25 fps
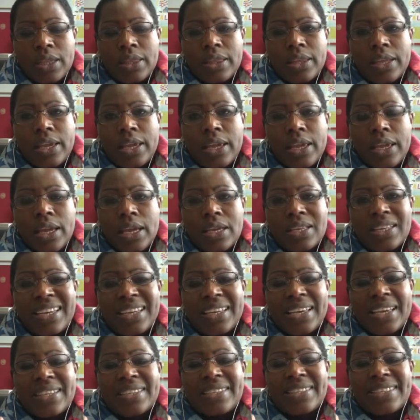the
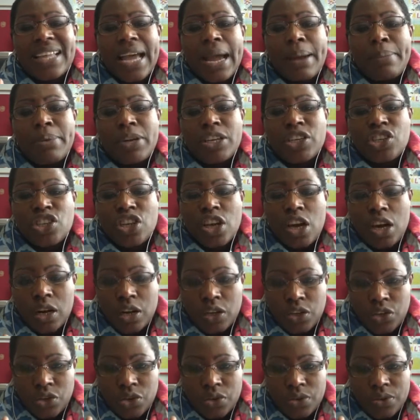established
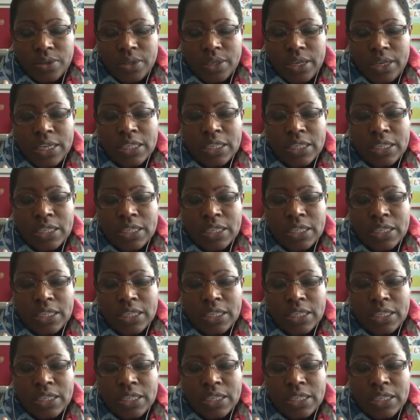cultures,